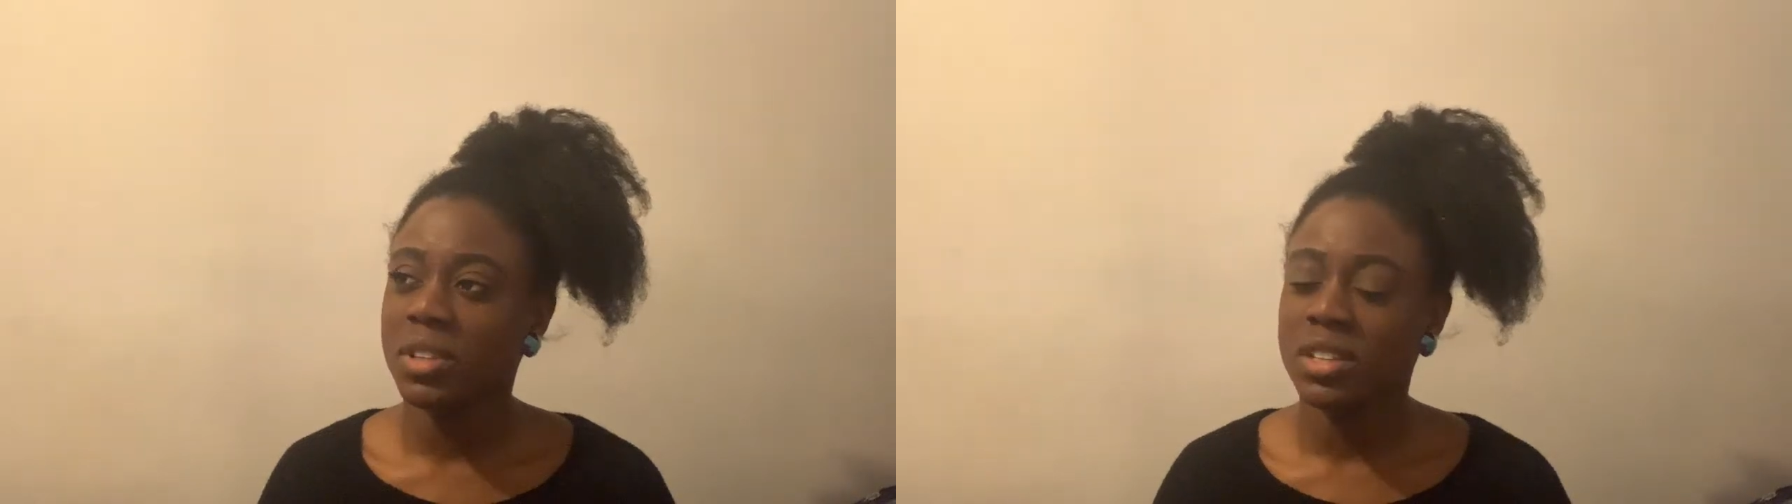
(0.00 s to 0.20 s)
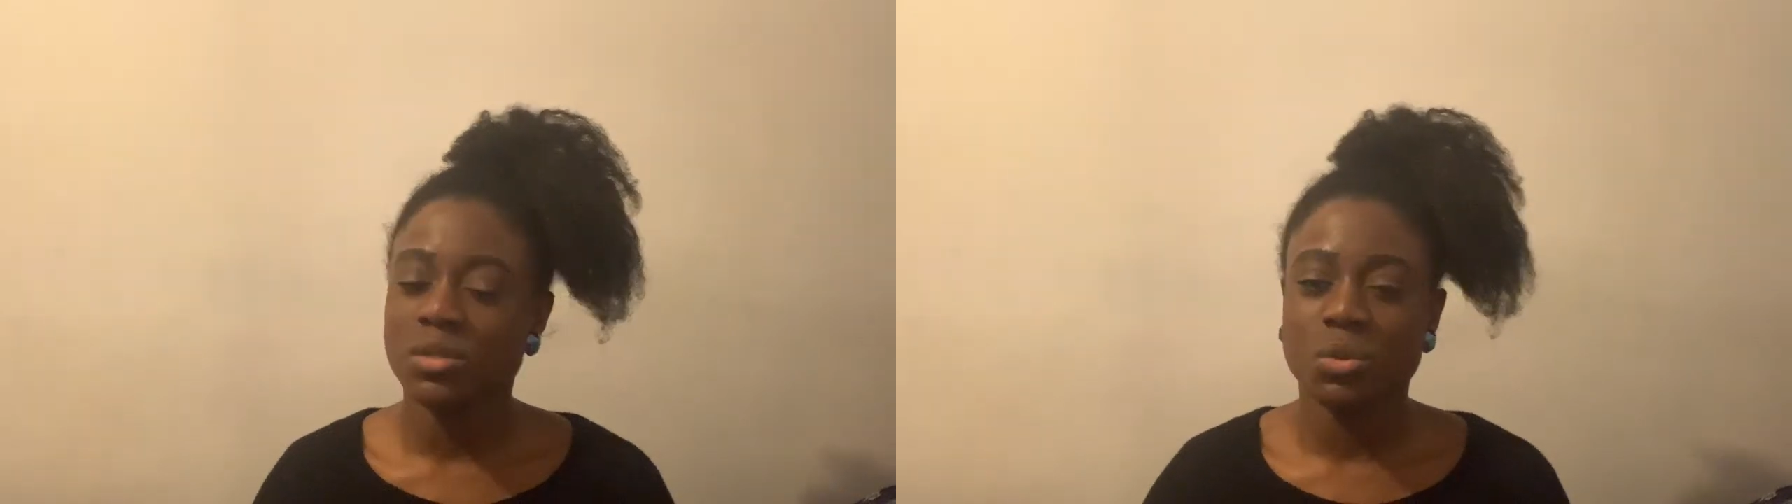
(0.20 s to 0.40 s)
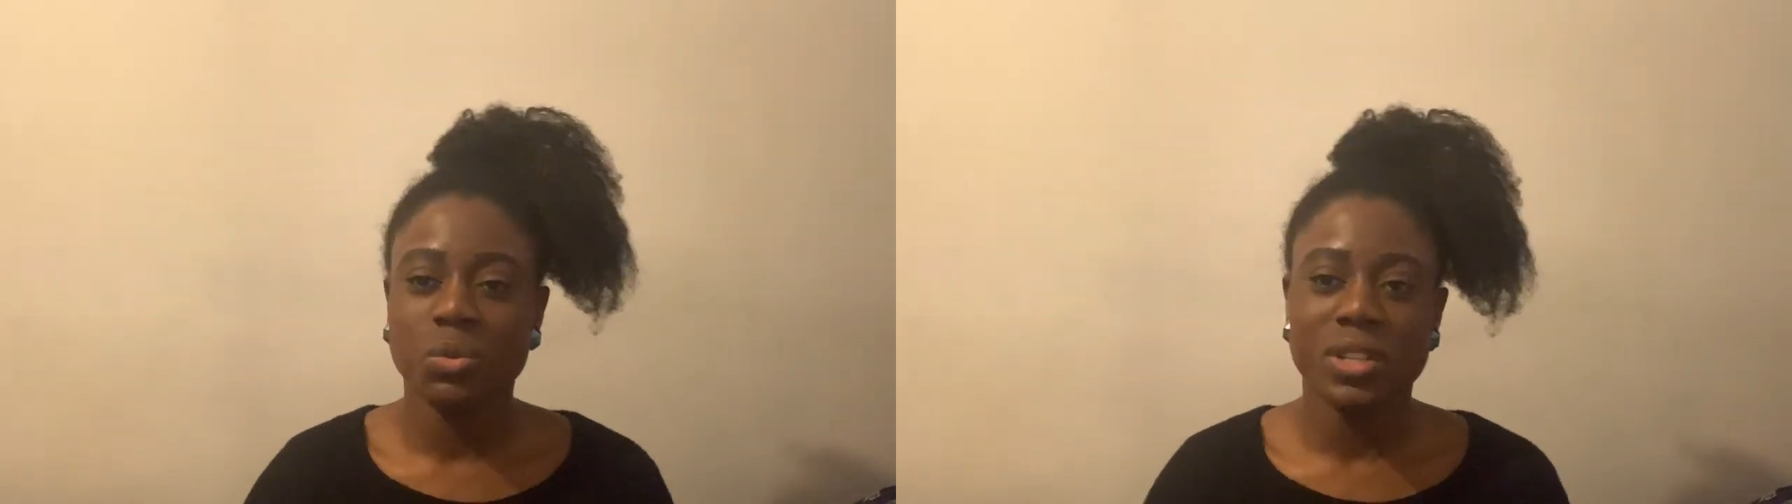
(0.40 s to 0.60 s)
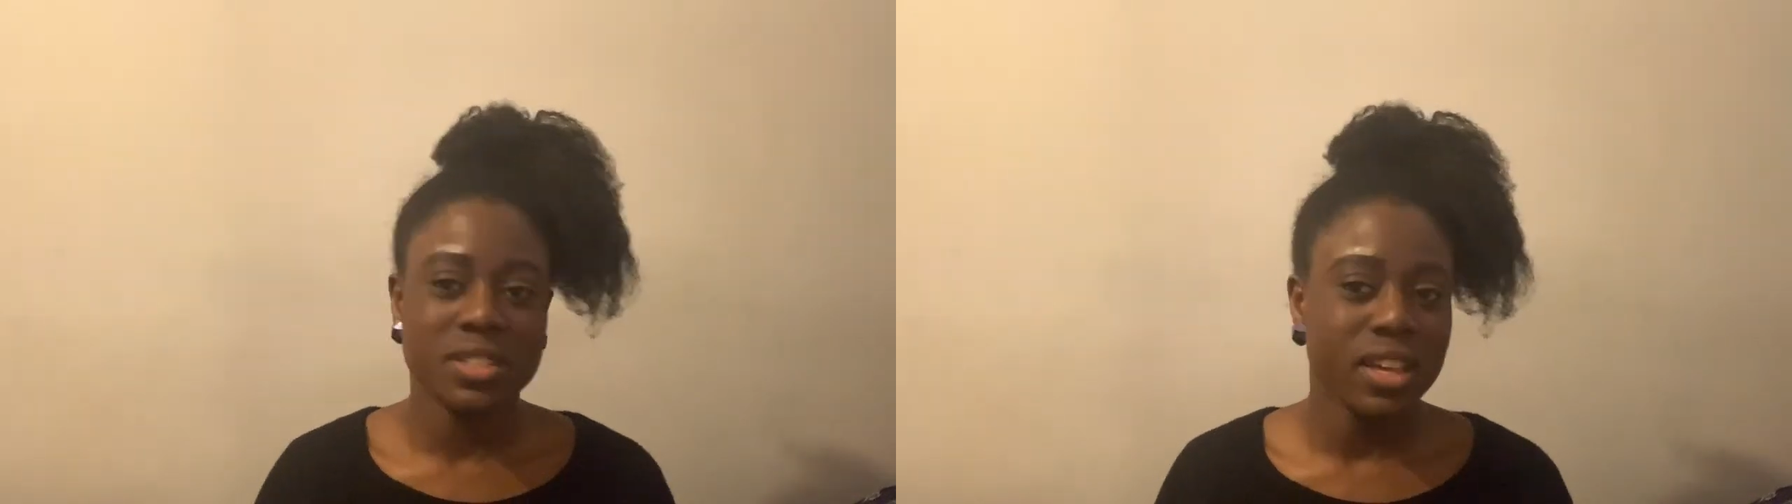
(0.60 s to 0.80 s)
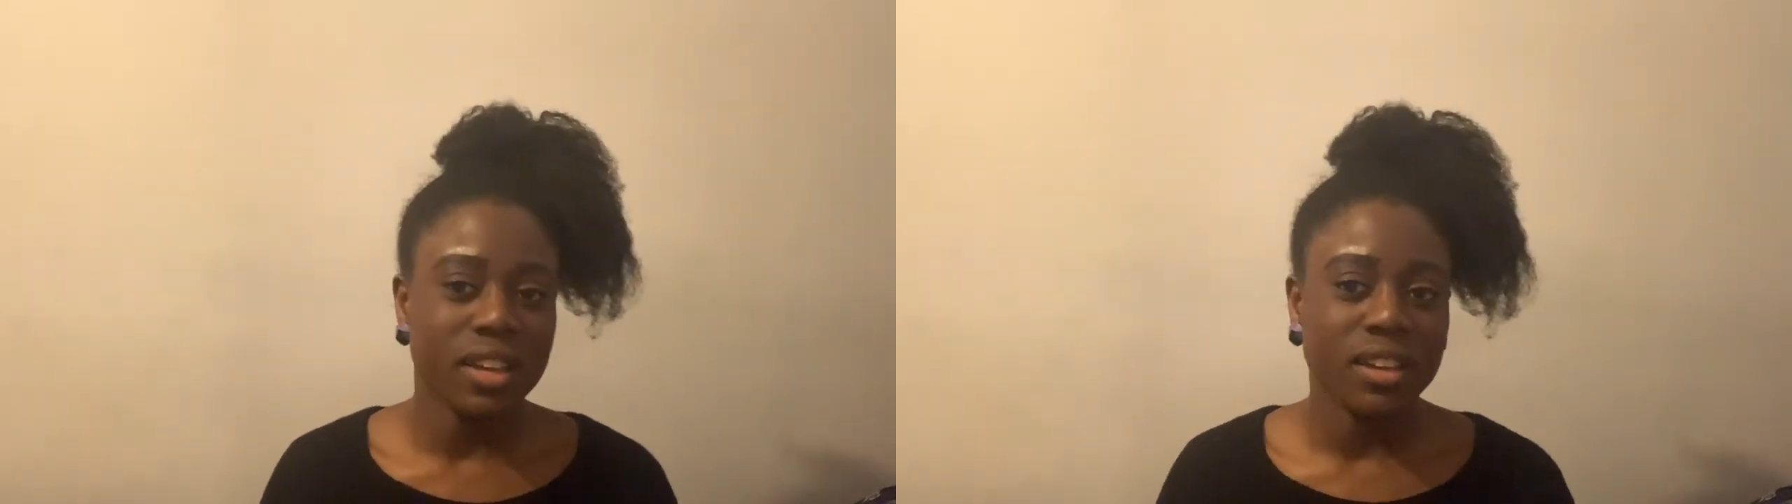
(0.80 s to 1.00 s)
it's
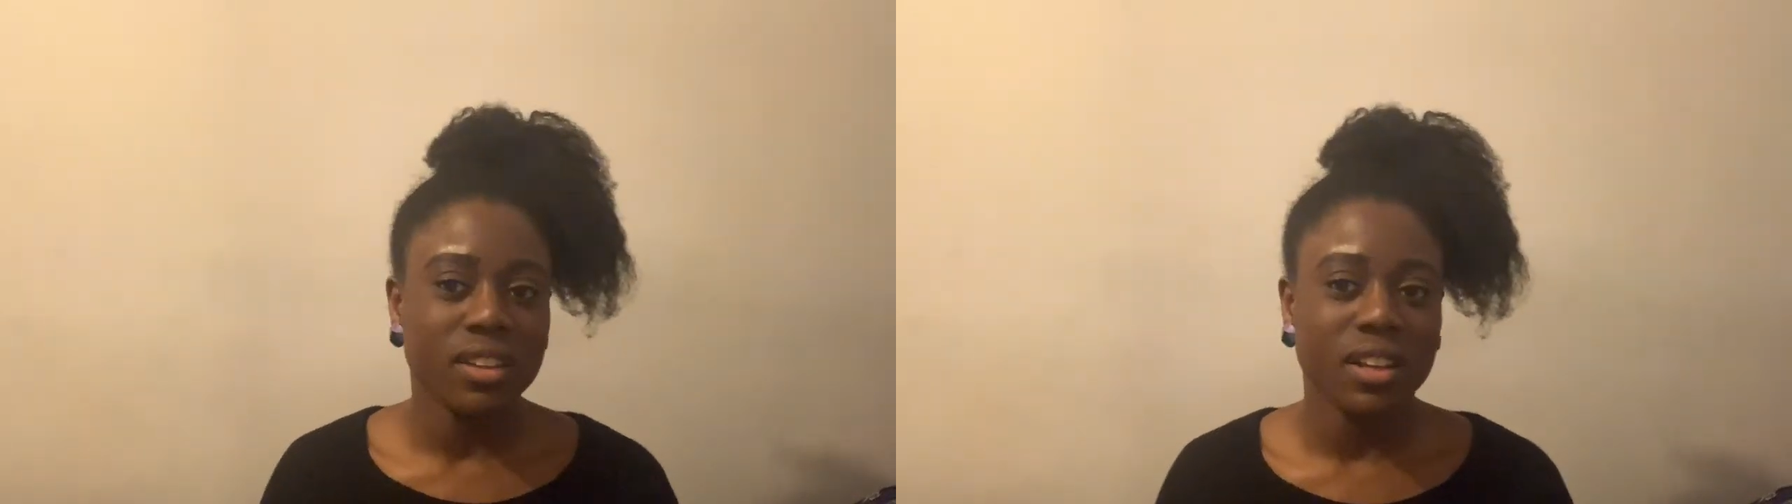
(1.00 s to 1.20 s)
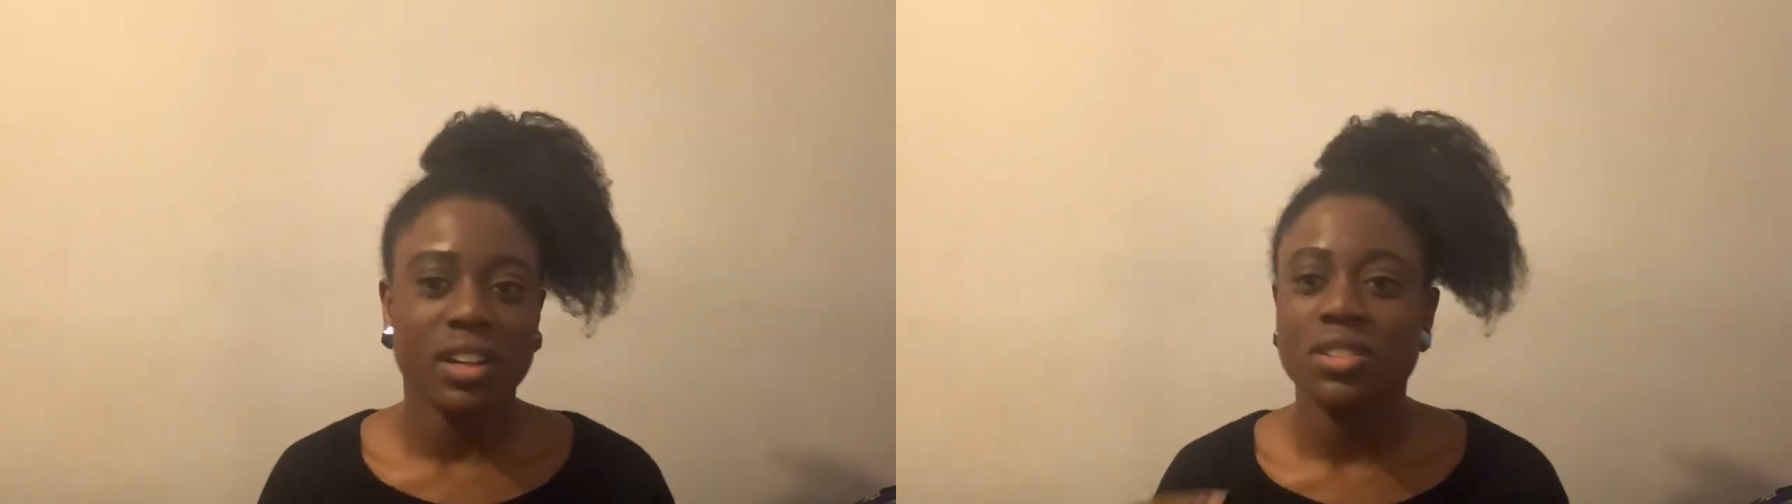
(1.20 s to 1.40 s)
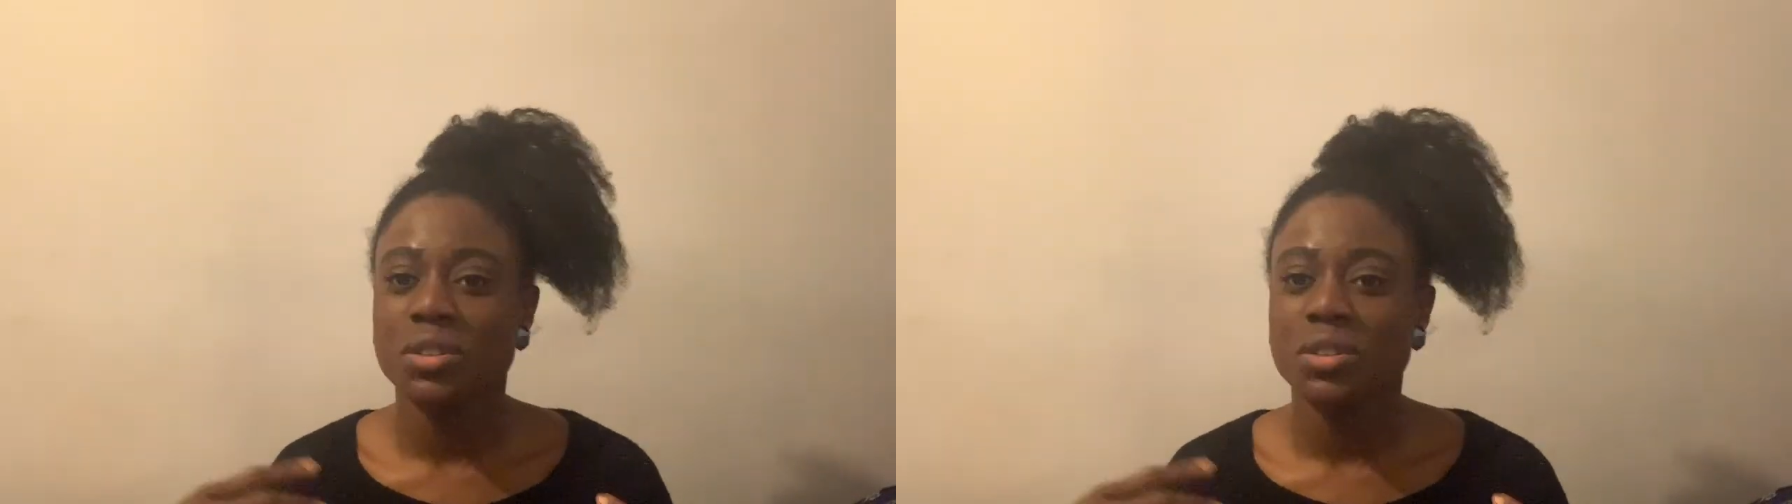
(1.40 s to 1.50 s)
always there. Like